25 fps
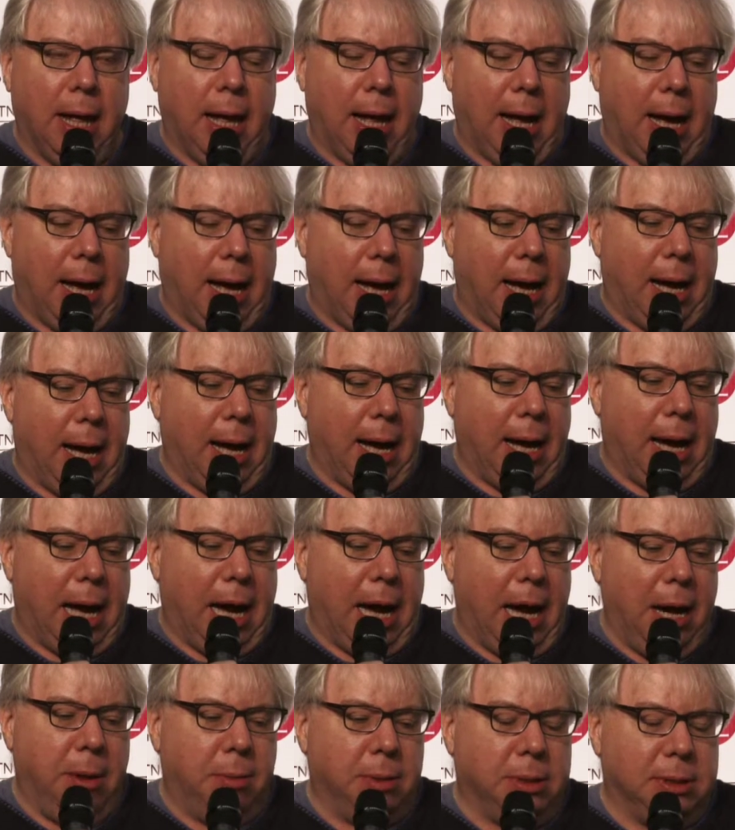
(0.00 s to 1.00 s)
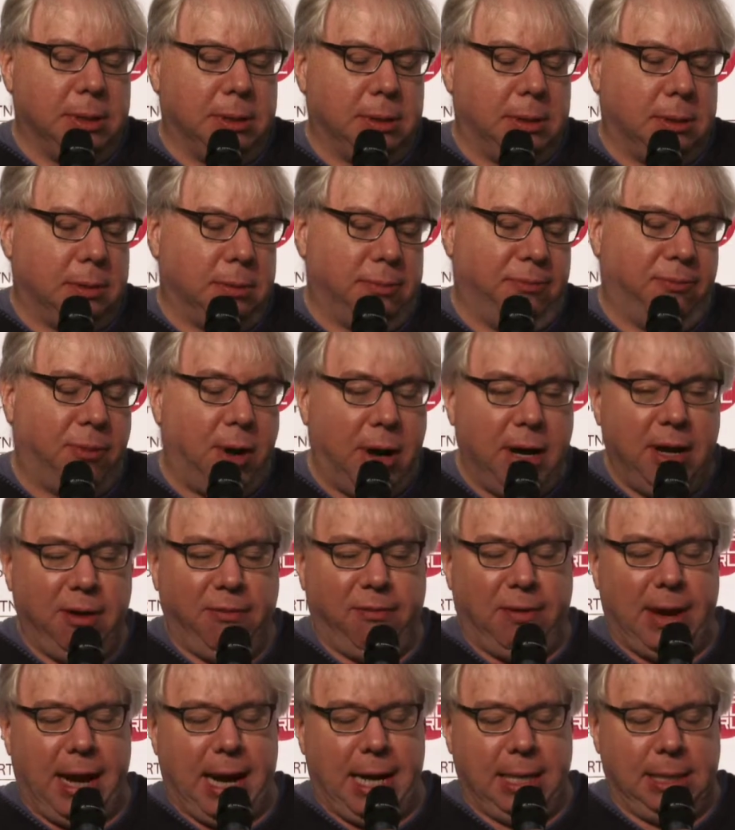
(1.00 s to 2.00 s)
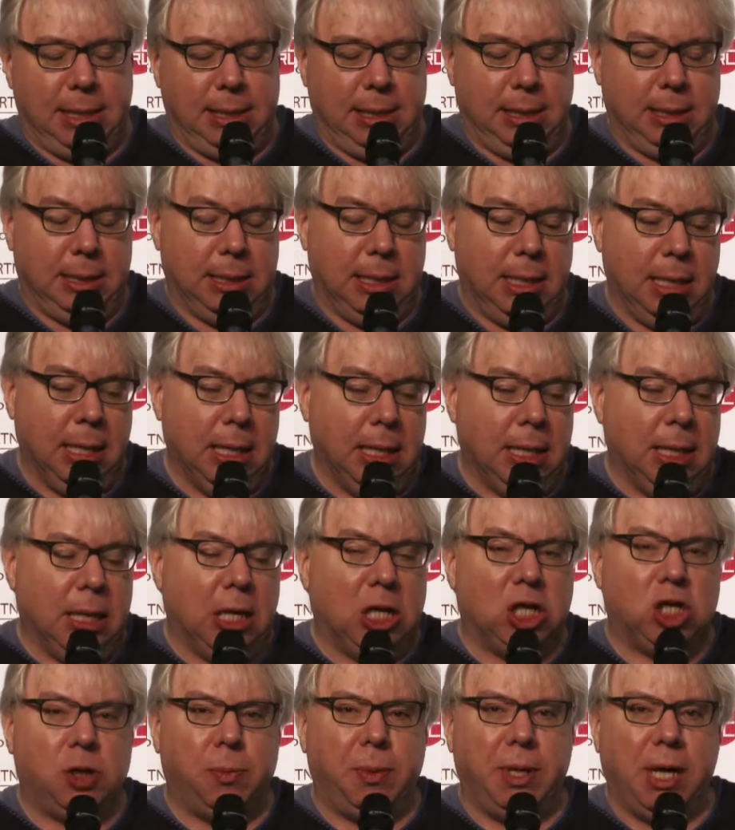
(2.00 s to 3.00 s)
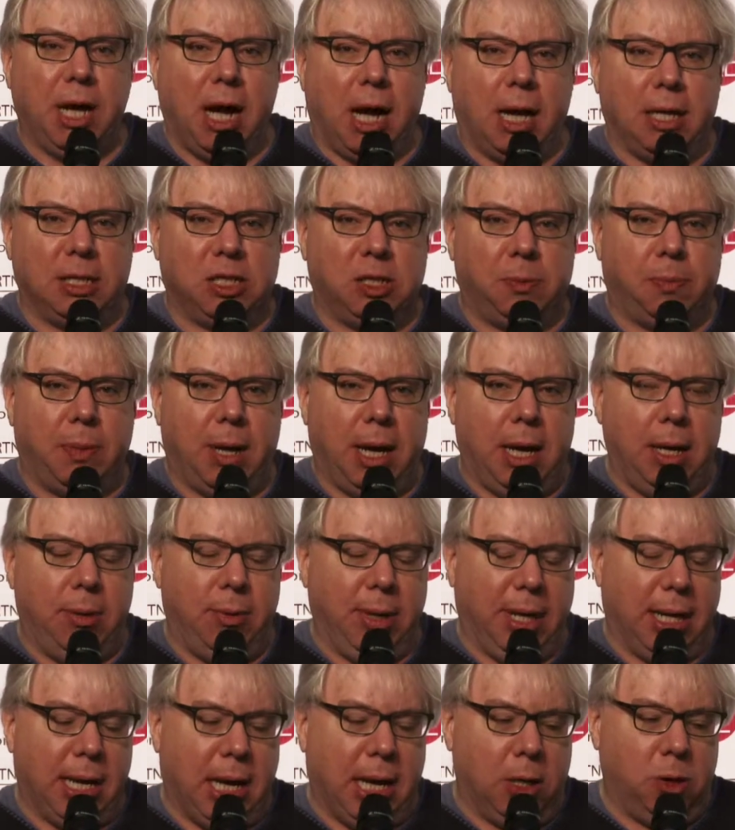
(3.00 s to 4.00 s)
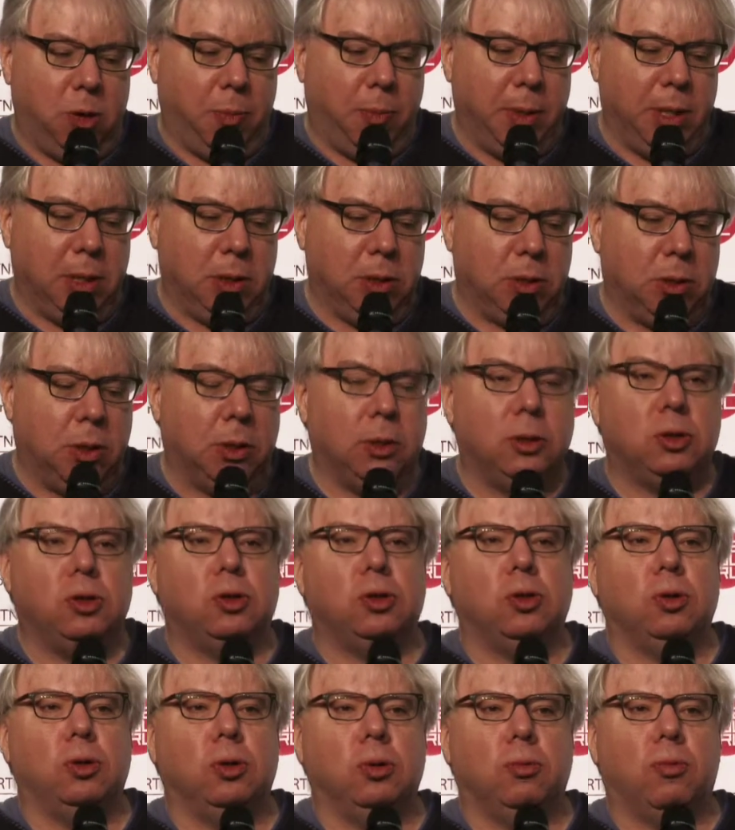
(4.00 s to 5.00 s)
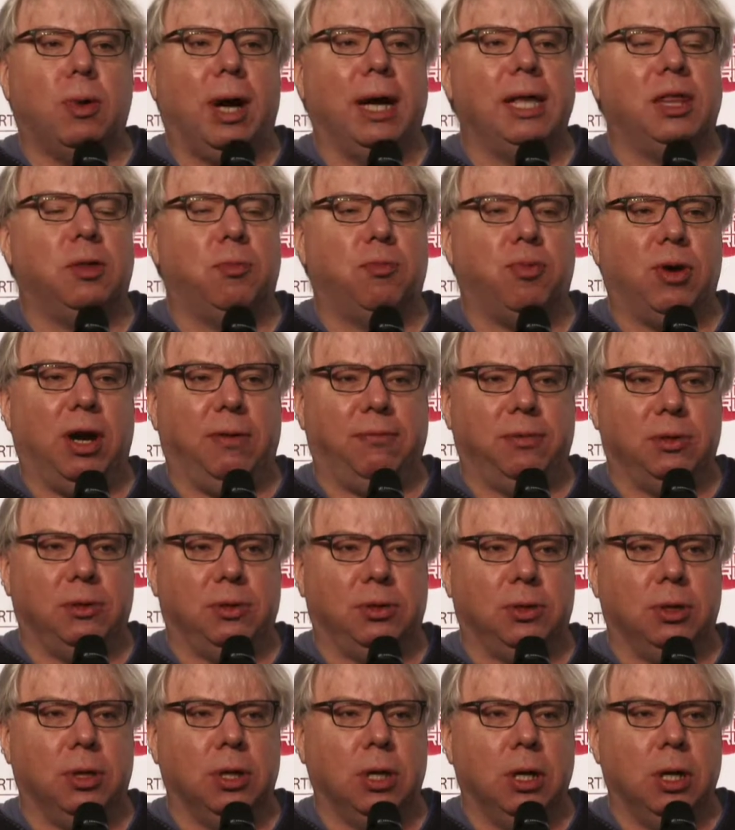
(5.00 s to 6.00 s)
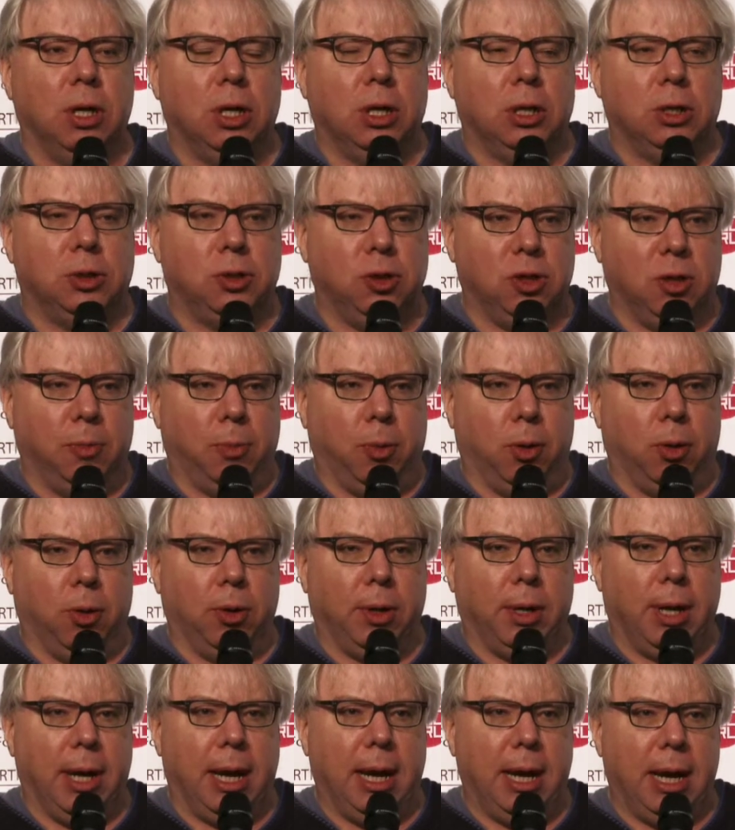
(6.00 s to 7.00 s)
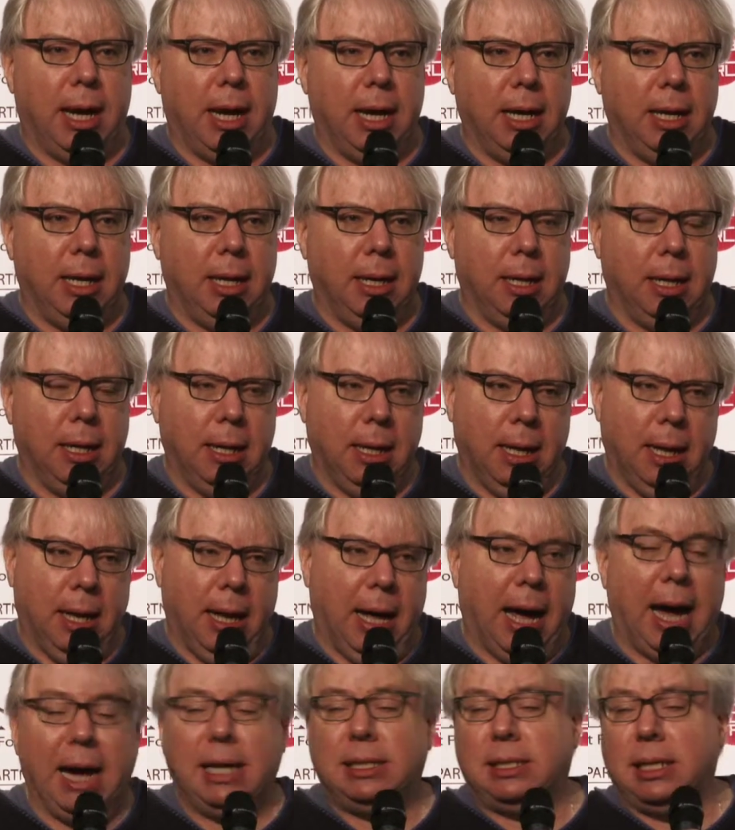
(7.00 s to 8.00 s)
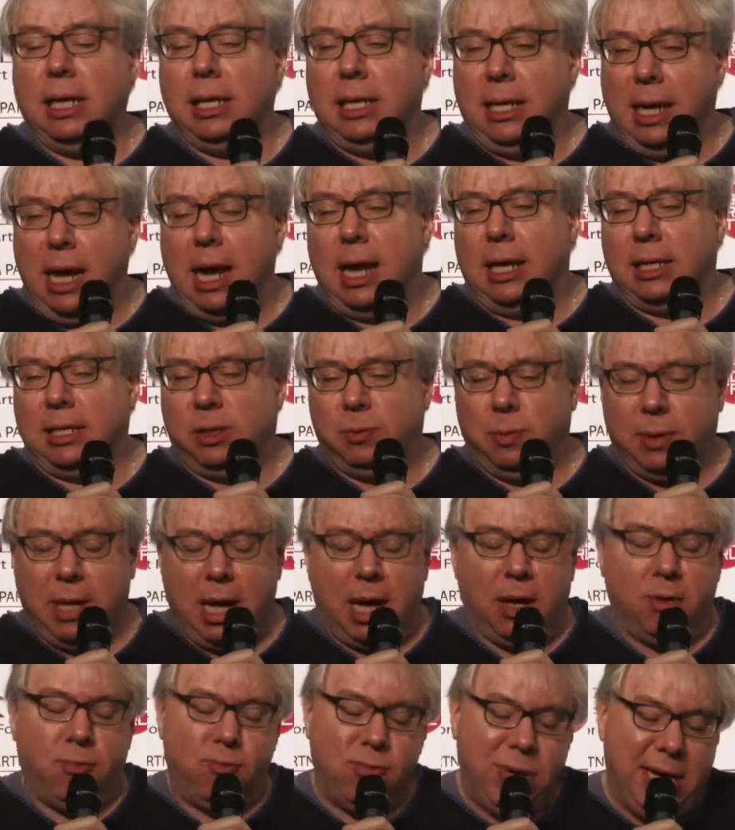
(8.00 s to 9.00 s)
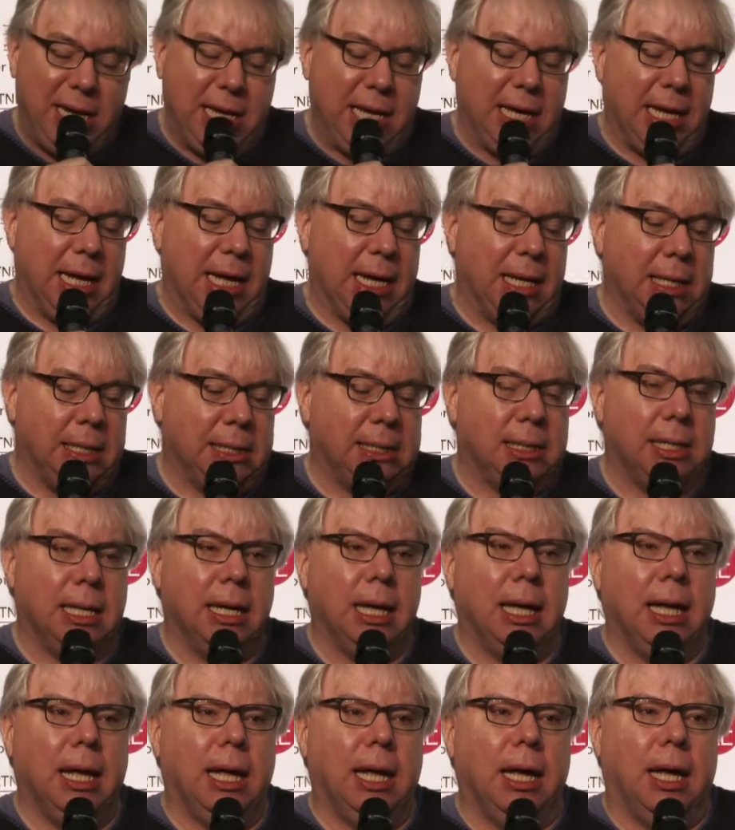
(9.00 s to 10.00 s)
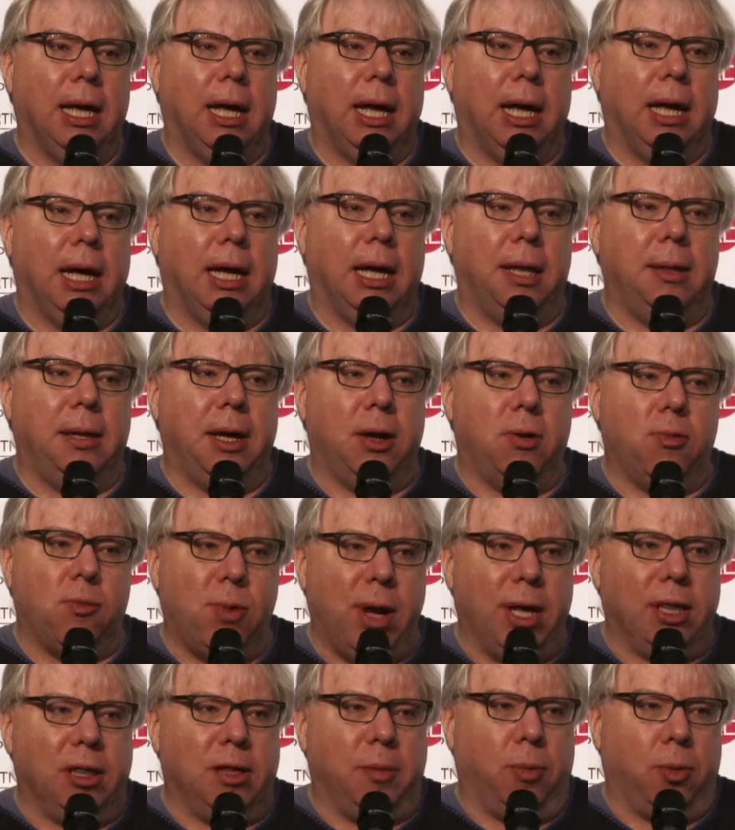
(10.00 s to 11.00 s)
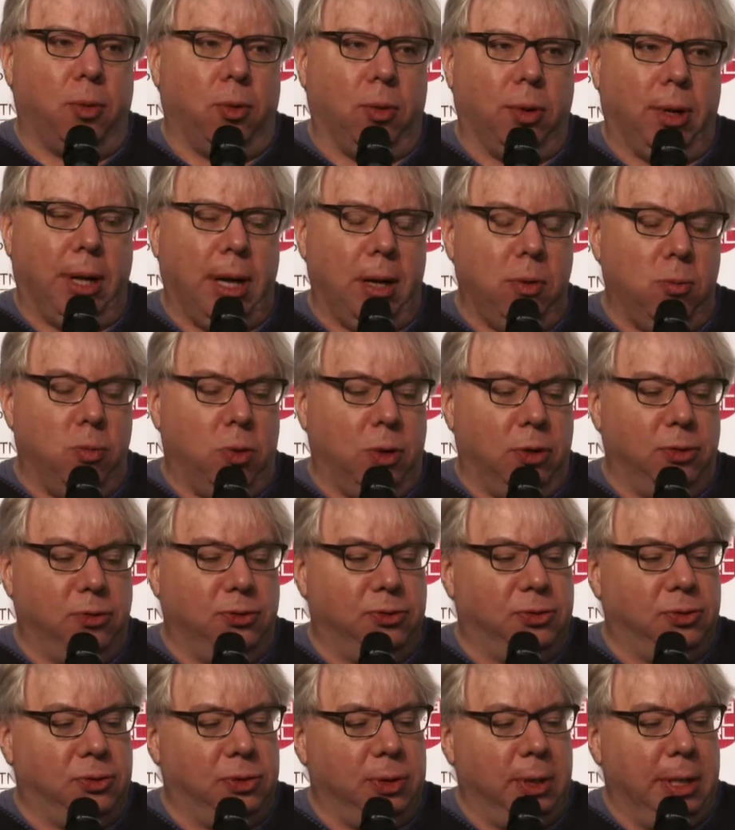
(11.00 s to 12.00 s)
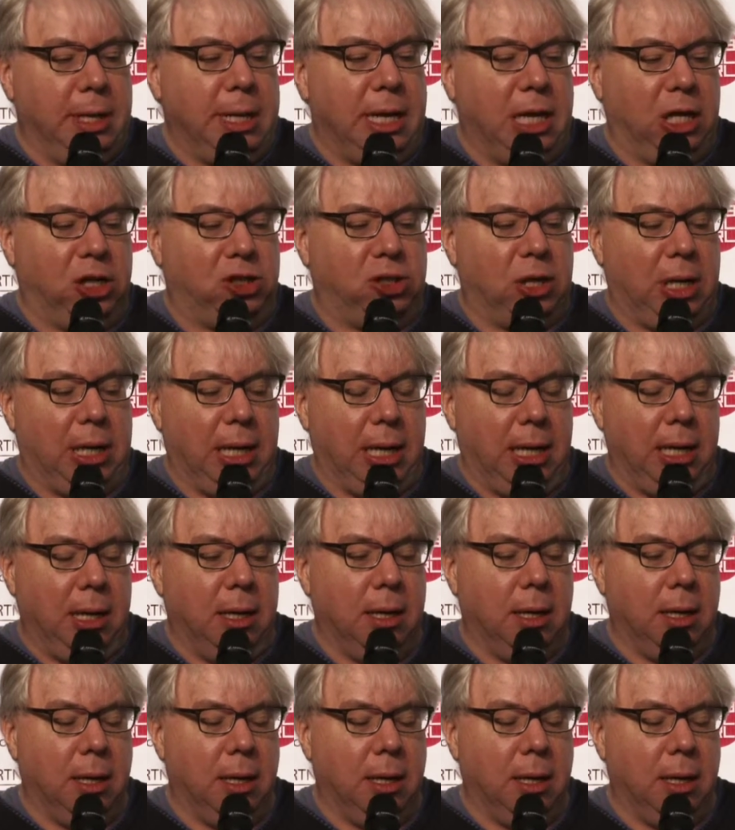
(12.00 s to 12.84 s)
I was very flattered to be asked by Ricardo Pinto to write the preface to the book, and I said yes without reading it, and then read the book and was initially